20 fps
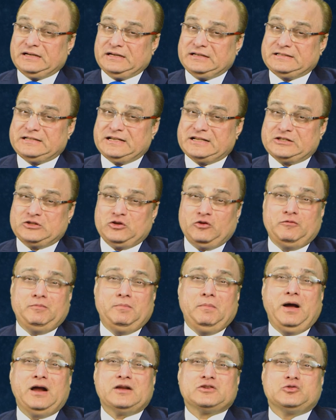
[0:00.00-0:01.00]
till 6th of
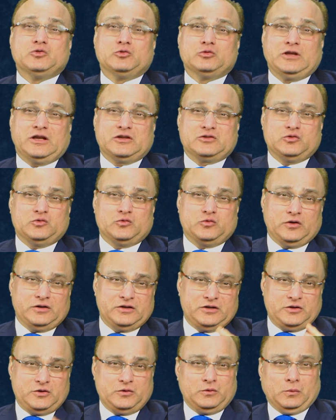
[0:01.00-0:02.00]
March
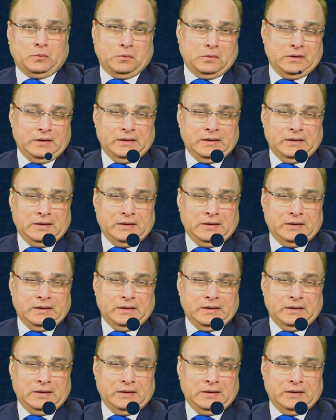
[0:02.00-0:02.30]
2022.